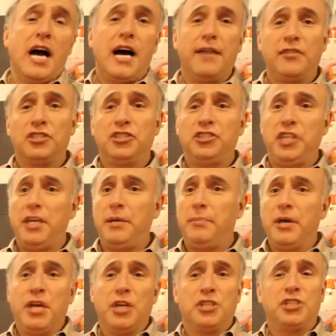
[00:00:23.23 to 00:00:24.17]
of a Jeep
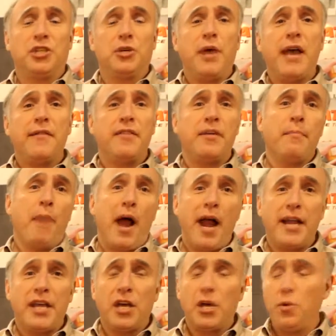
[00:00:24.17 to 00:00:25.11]
to heavy
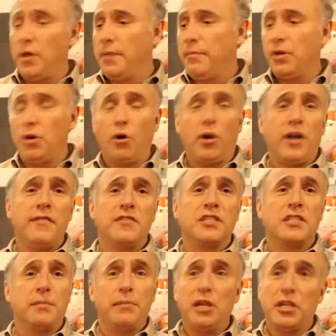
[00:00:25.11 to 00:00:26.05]
mining equipment or even
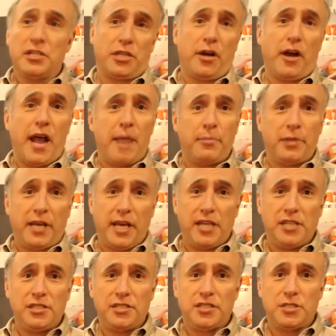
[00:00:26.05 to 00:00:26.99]
some military
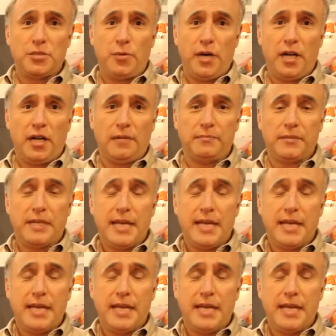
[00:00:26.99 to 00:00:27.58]
applications as well.